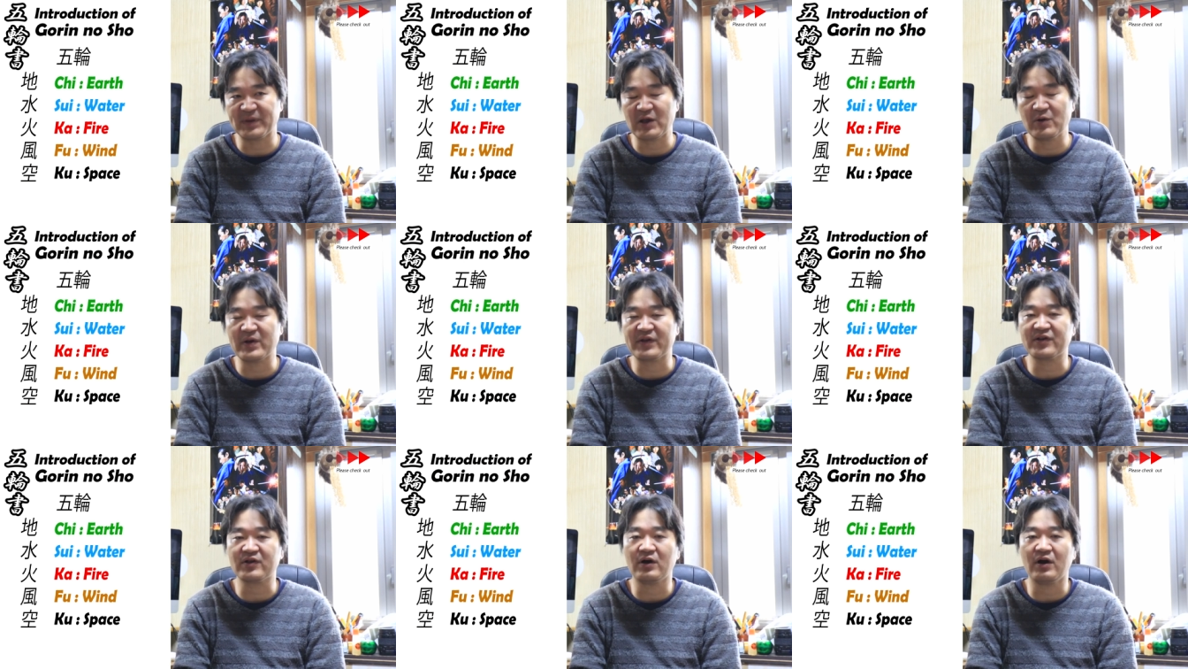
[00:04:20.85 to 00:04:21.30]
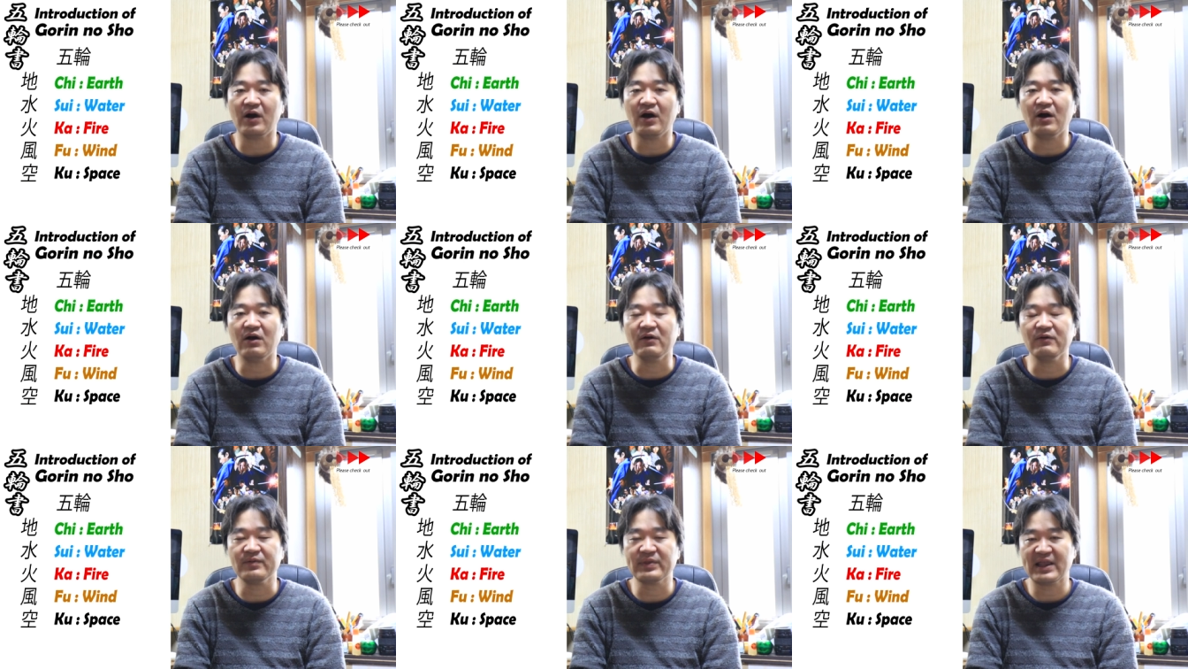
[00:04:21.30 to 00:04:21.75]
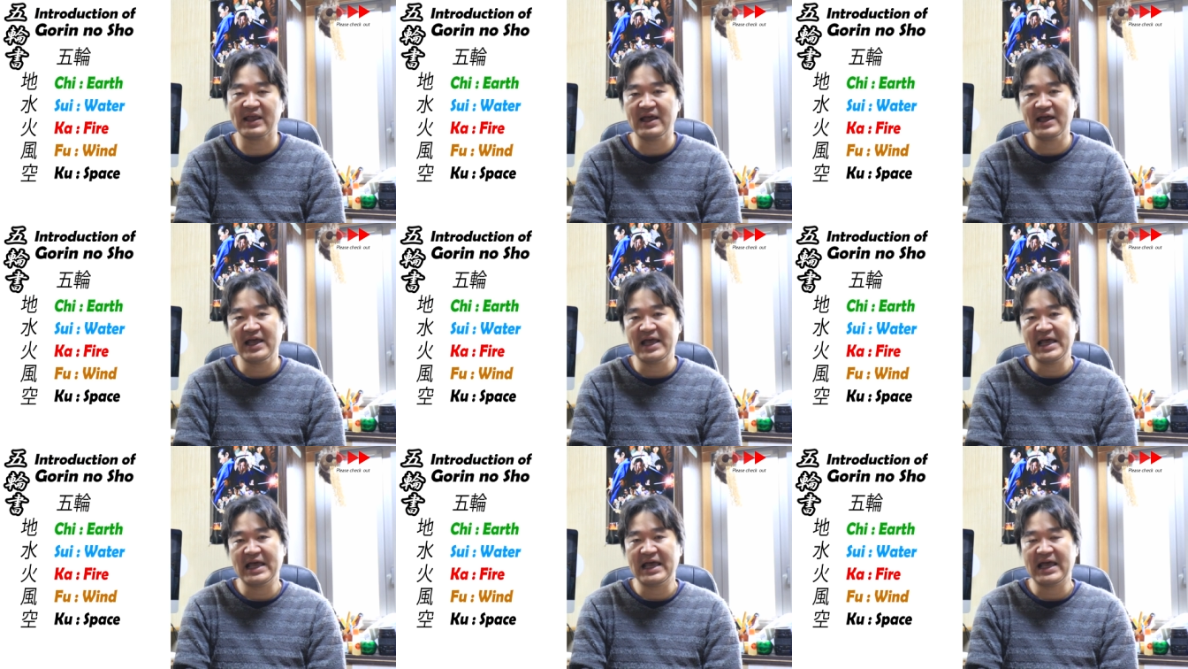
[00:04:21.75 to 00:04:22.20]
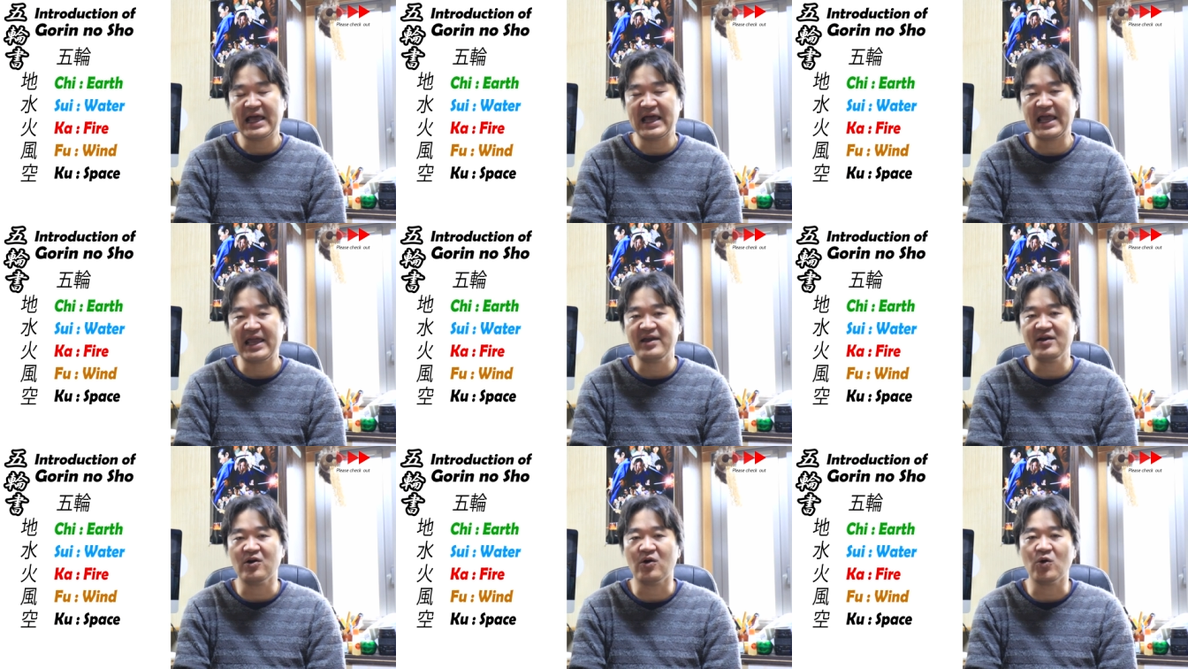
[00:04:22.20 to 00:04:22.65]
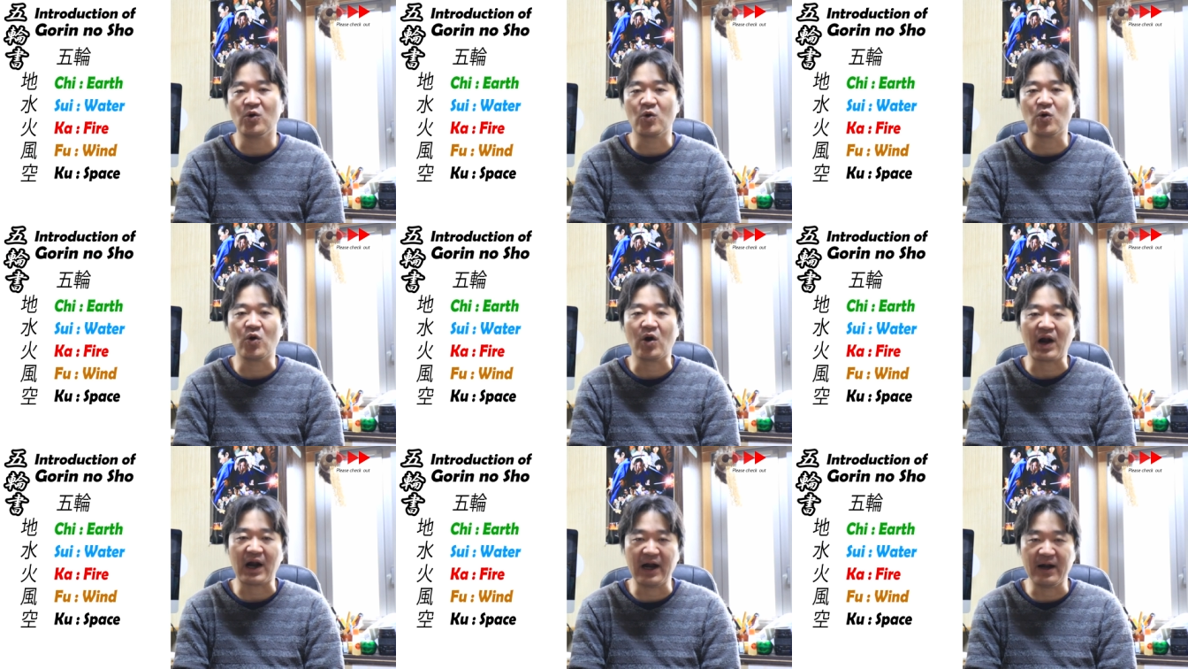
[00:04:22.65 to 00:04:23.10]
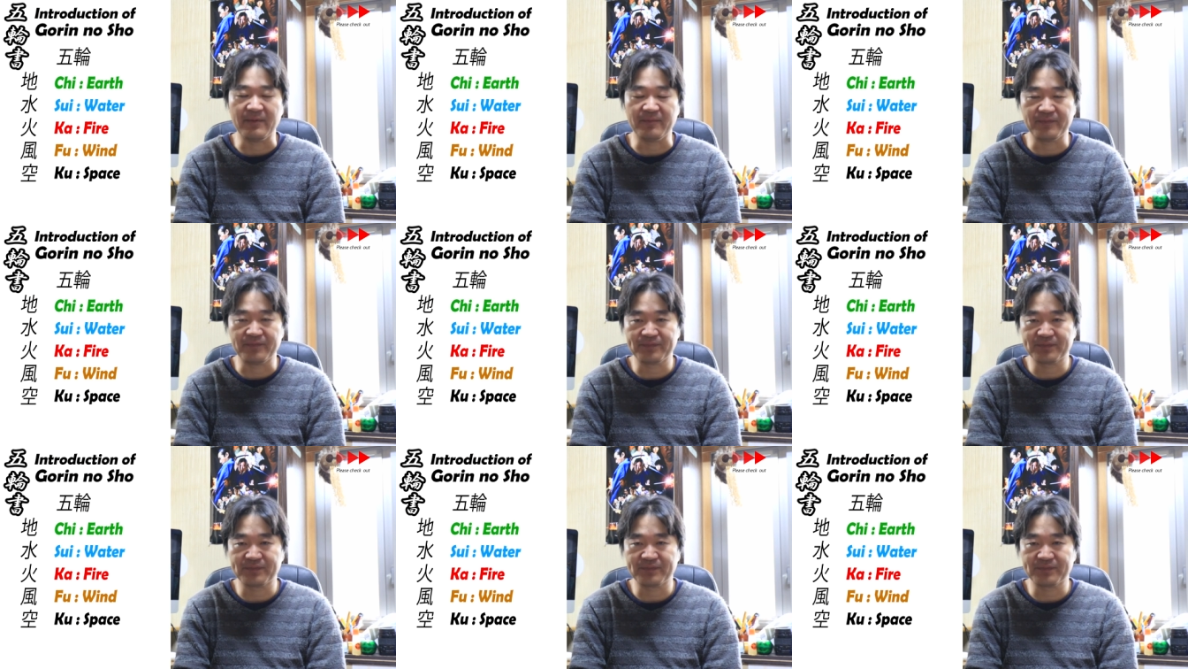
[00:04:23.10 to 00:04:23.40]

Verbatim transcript: it was called Heiho Gokan,